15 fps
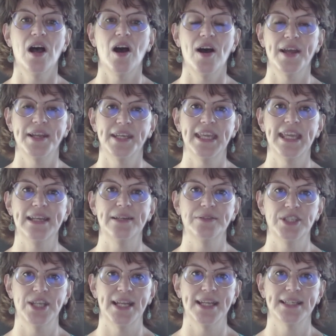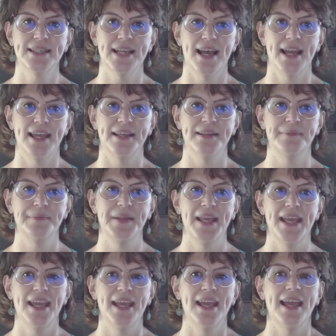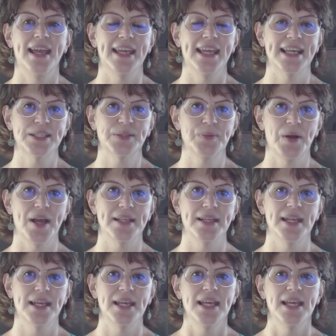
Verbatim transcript: on a ketogenic diet. And guess what?